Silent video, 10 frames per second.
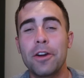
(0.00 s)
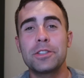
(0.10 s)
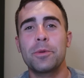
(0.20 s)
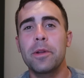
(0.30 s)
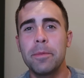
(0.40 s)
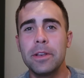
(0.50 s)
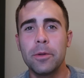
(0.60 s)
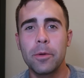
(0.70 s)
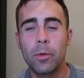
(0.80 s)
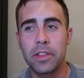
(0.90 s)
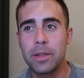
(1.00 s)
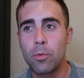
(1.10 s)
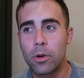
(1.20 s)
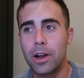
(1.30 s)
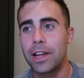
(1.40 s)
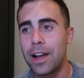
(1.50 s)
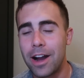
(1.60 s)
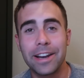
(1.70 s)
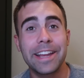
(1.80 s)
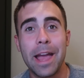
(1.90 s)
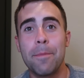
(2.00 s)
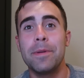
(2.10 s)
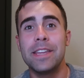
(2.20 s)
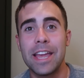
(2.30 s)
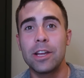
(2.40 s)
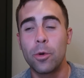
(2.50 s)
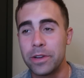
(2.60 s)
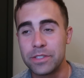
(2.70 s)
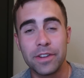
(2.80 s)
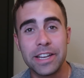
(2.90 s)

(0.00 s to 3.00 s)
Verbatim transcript: All right, so we're going to be doing one of the more iconic NBA quiz